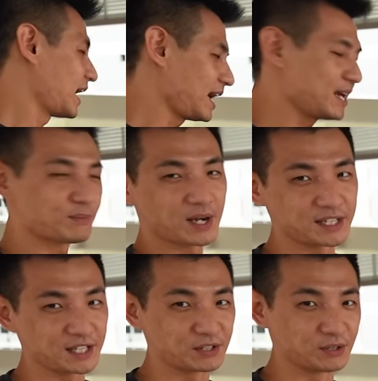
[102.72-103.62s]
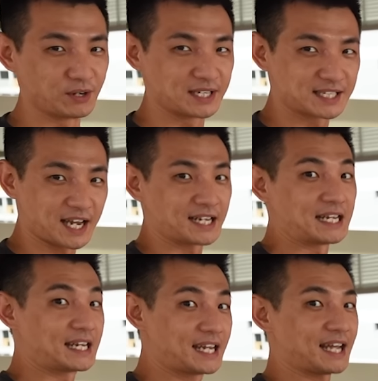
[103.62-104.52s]
and one other thing to note is that
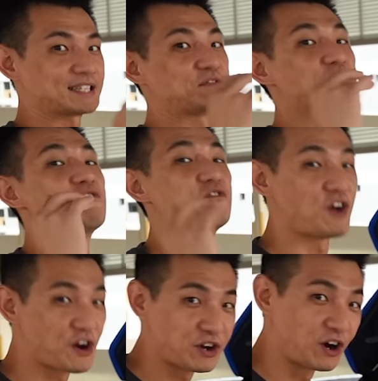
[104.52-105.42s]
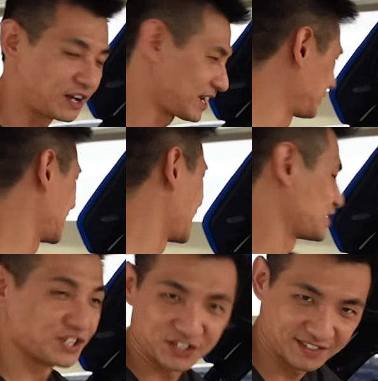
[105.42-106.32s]
it gets very hot. I mean, the
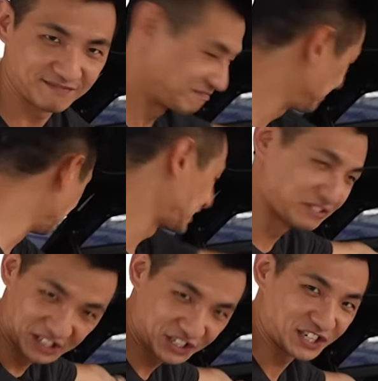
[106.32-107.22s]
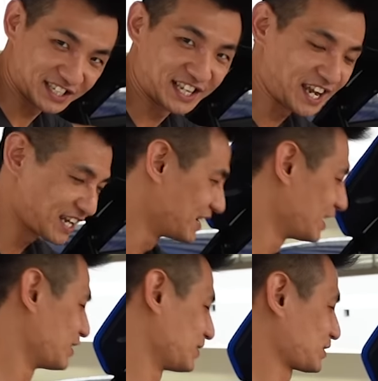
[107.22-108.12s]
engine is literally just there.
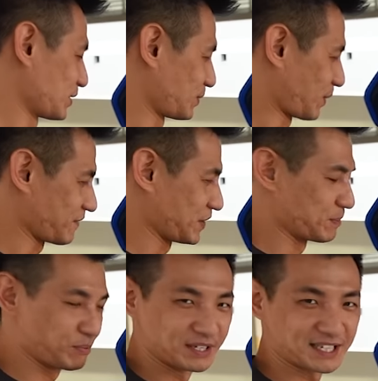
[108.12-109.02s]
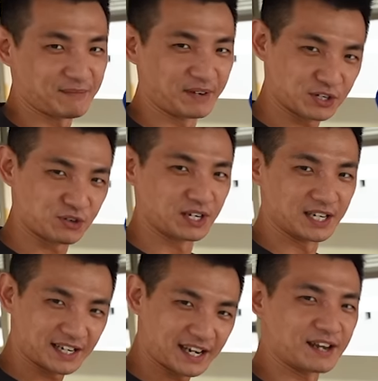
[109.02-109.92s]
So whatever you put inside, make sure
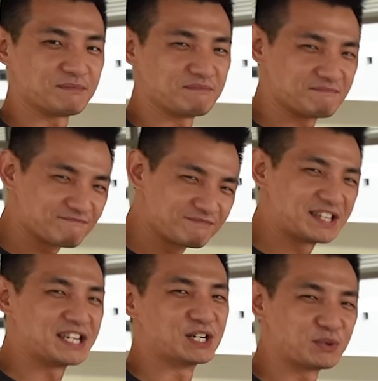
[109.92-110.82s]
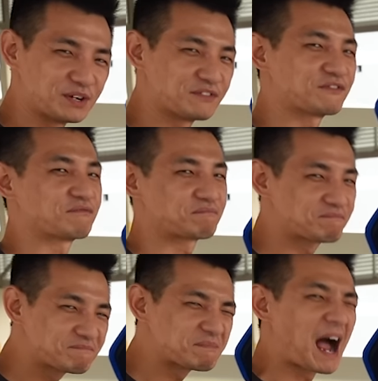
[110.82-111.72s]
it can deal with
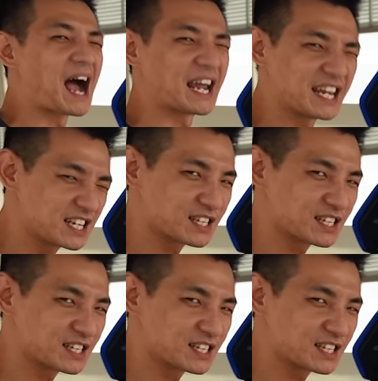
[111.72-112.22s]
high